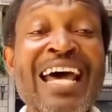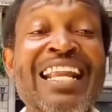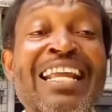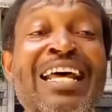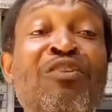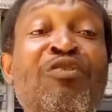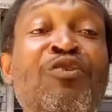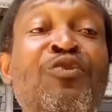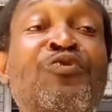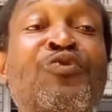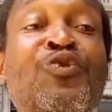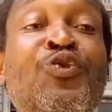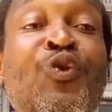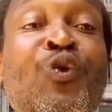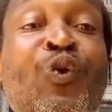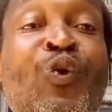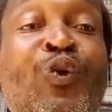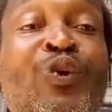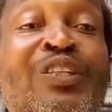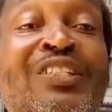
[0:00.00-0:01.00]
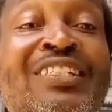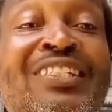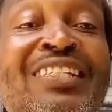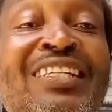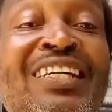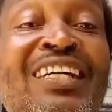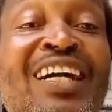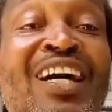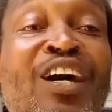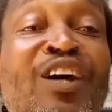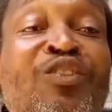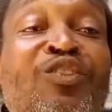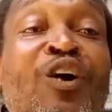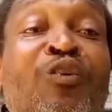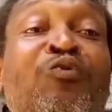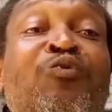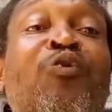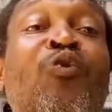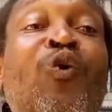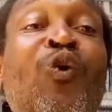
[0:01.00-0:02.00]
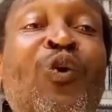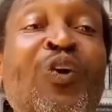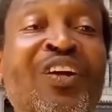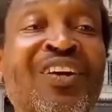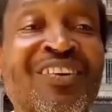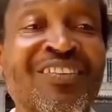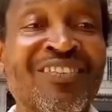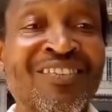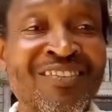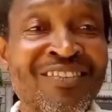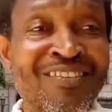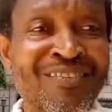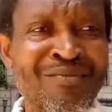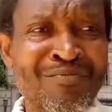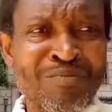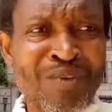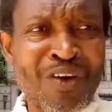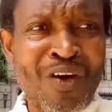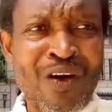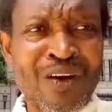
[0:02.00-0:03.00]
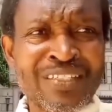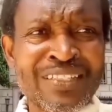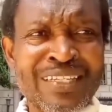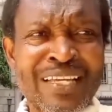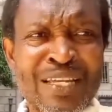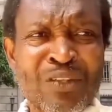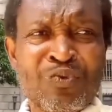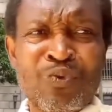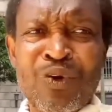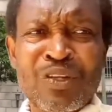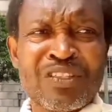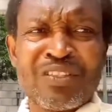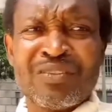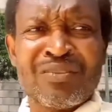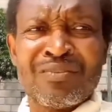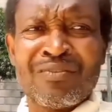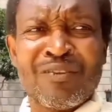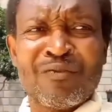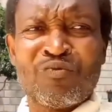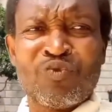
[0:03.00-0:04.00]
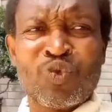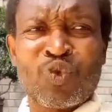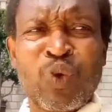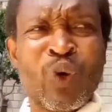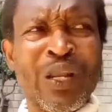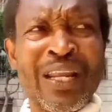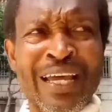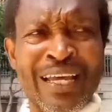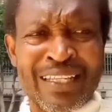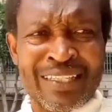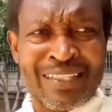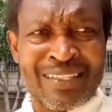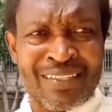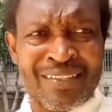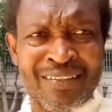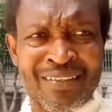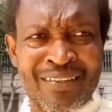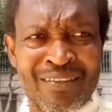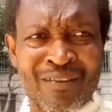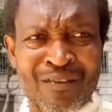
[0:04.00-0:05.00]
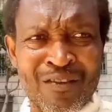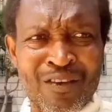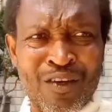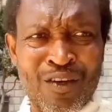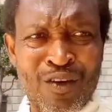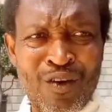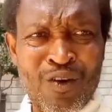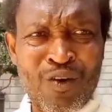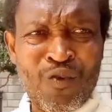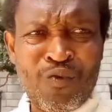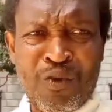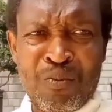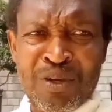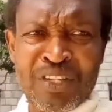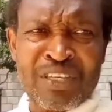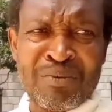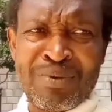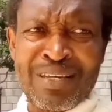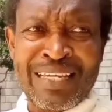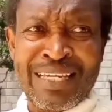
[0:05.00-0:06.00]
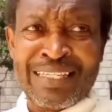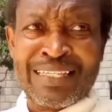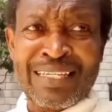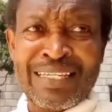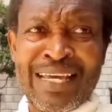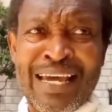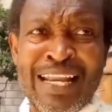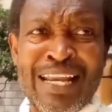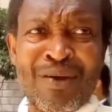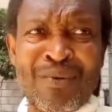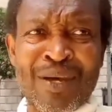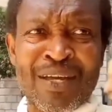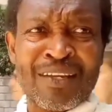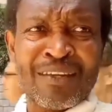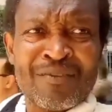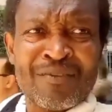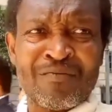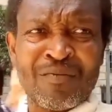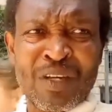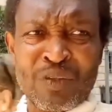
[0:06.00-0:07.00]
and I refused the food because it was too late for me to be eating anyway.